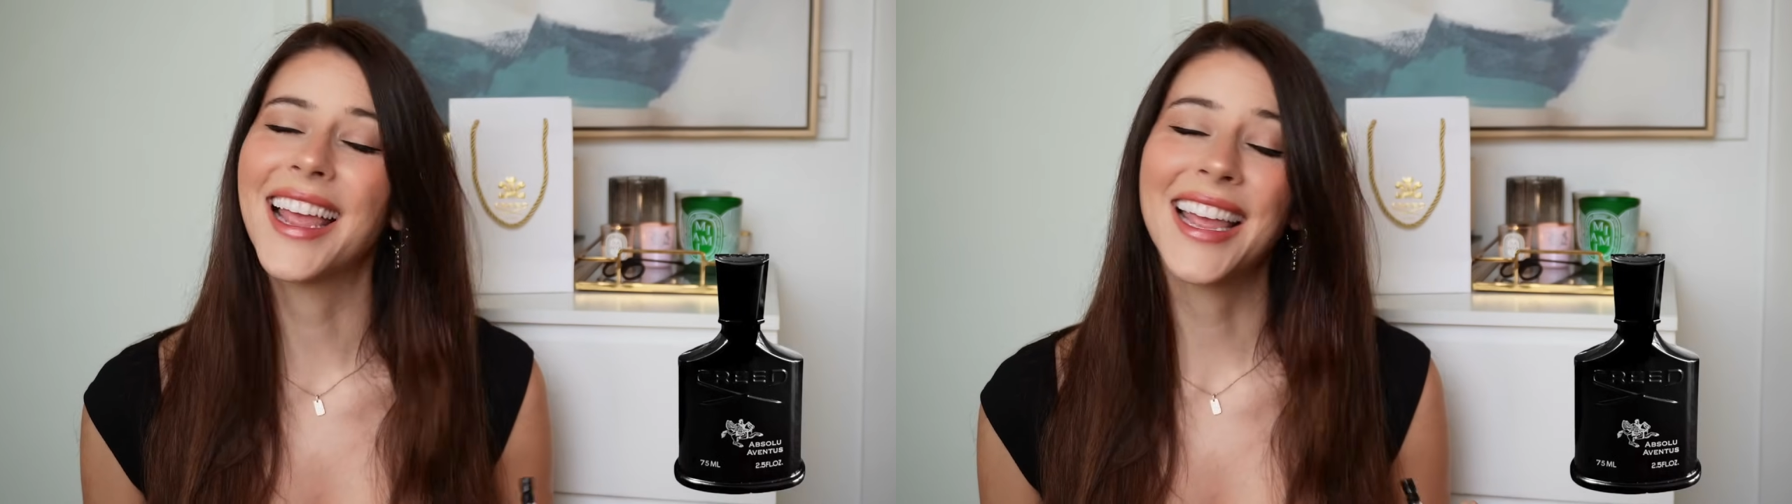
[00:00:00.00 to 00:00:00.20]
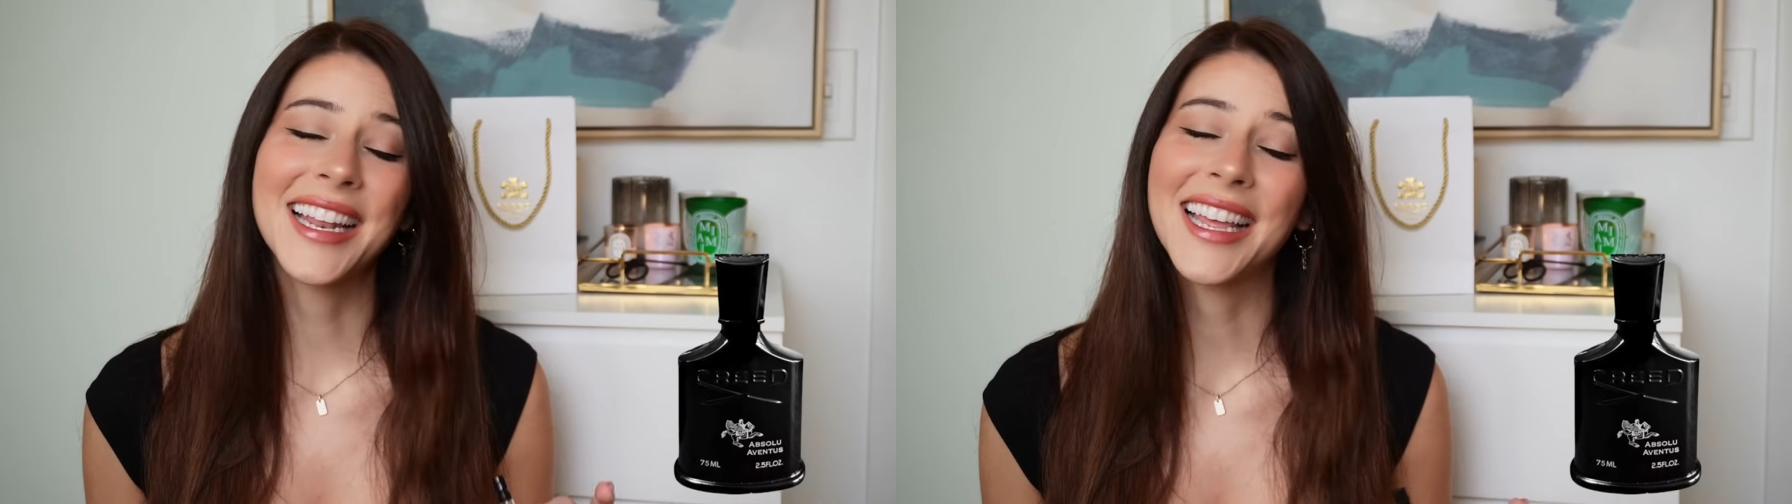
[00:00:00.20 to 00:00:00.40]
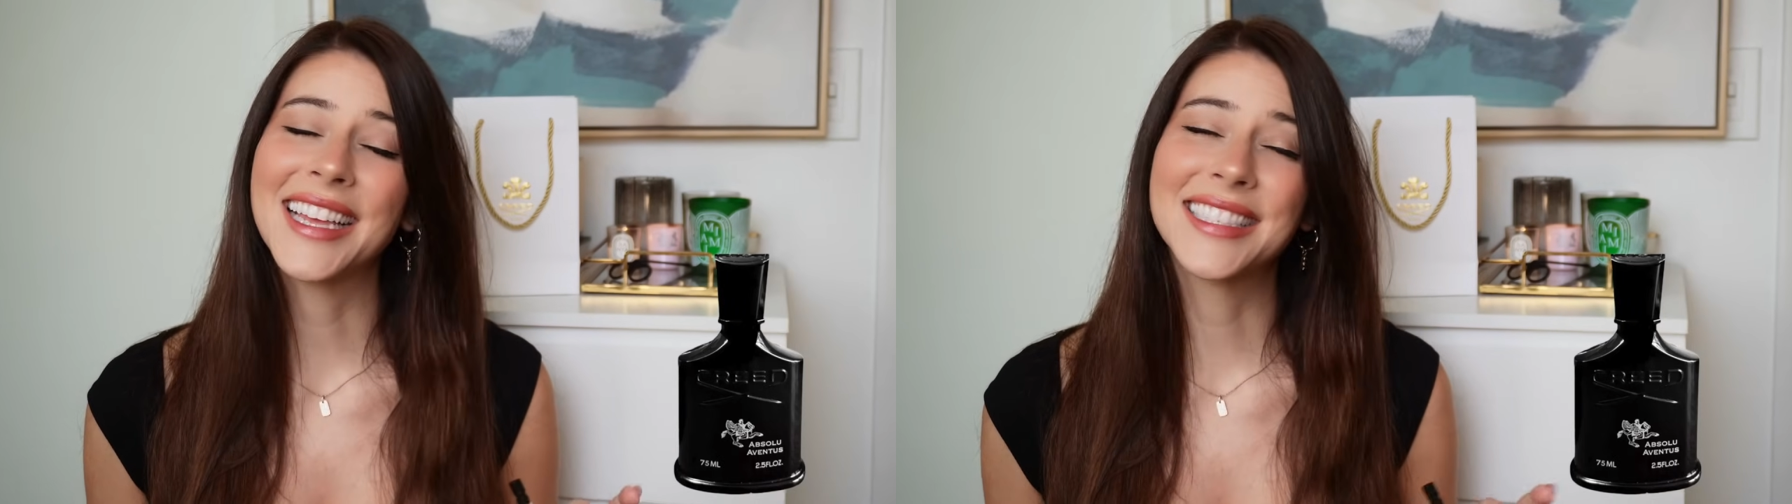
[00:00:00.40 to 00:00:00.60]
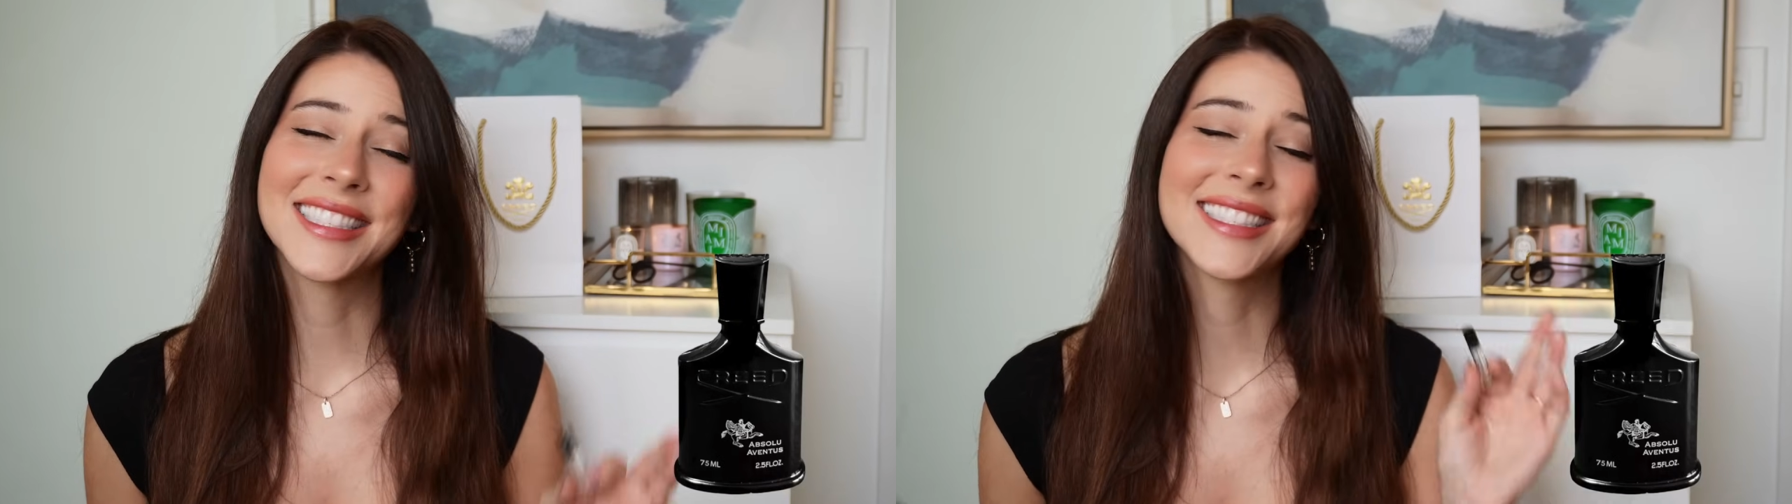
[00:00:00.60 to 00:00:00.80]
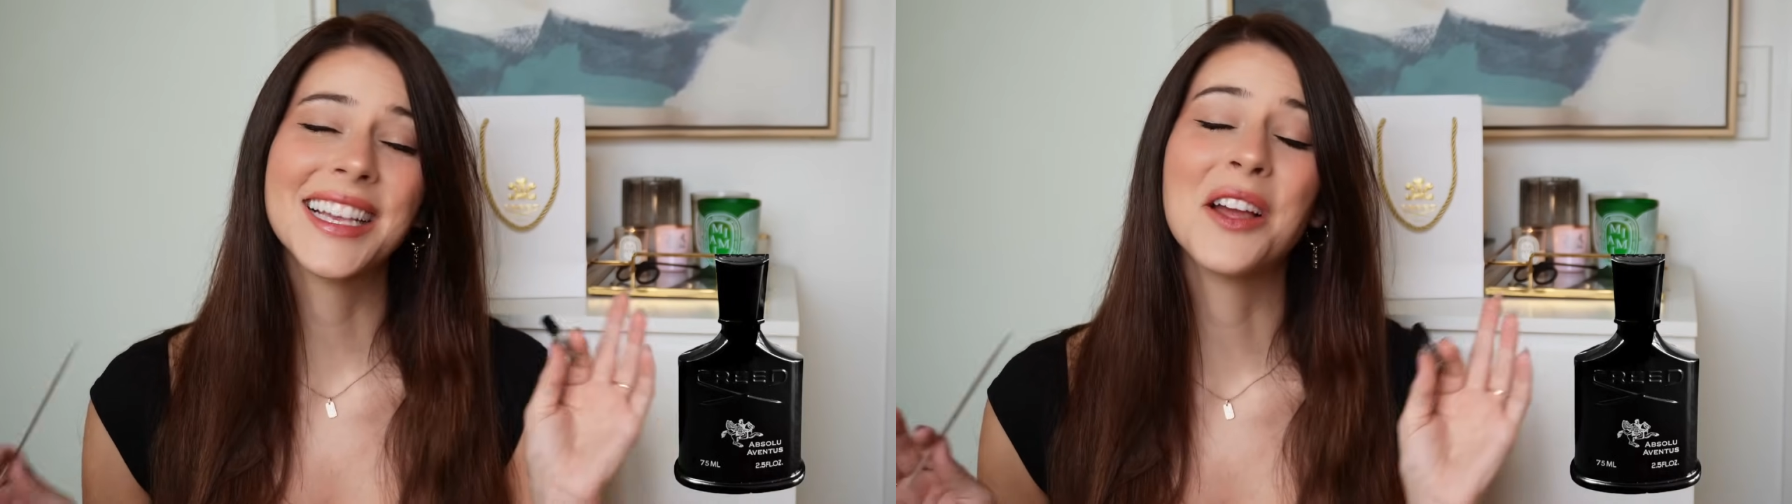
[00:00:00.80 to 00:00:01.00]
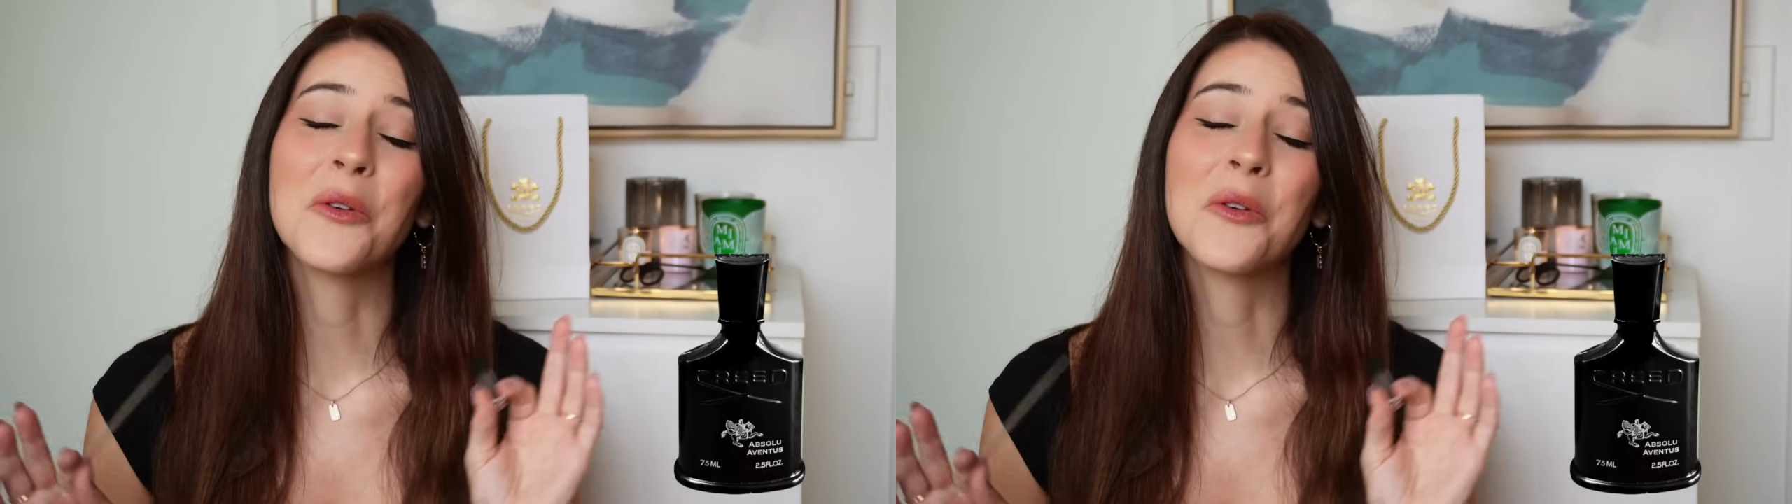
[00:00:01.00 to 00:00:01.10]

it is